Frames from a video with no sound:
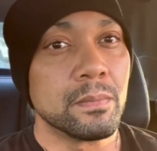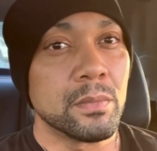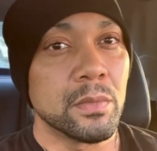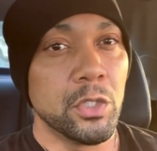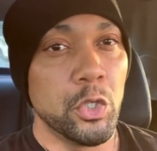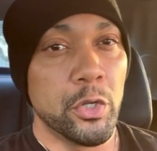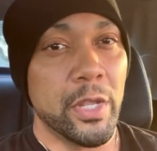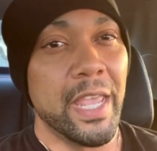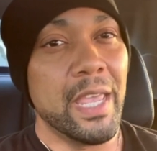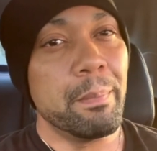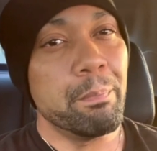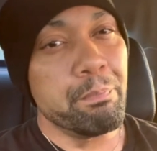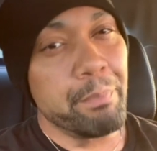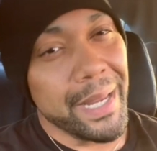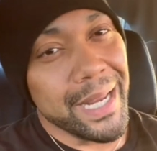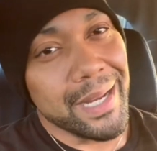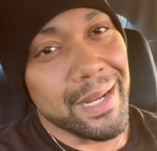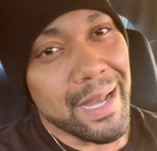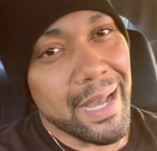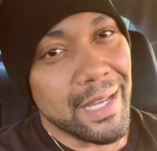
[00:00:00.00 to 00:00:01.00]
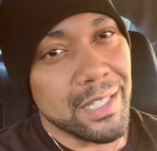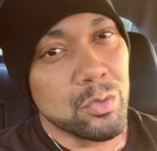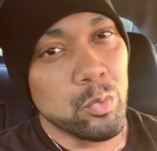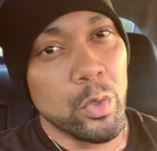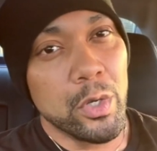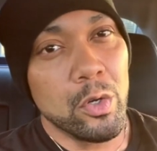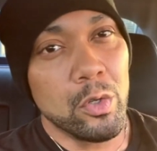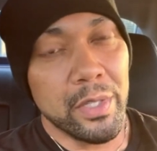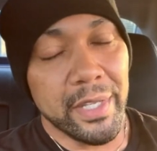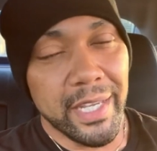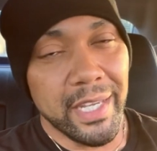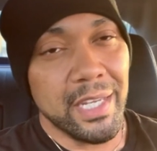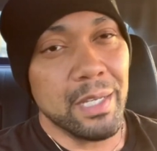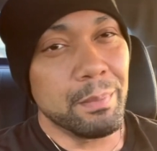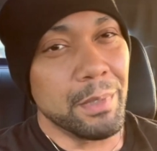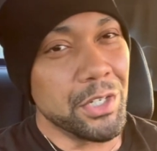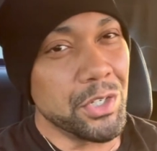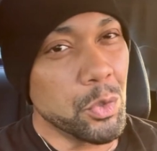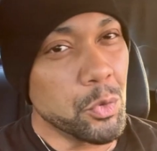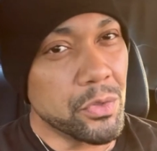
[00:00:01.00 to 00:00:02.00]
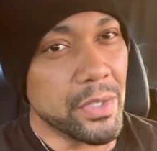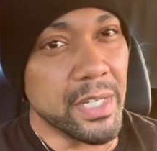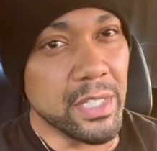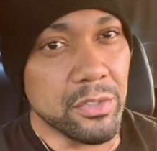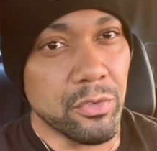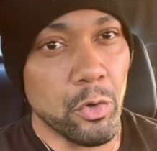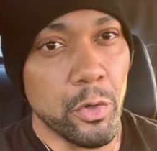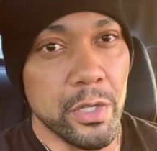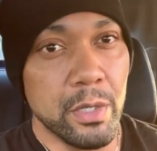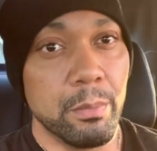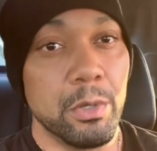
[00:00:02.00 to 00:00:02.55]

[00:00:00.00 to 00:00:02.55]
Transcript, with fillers: You can't bend God's will and get him to do things for you,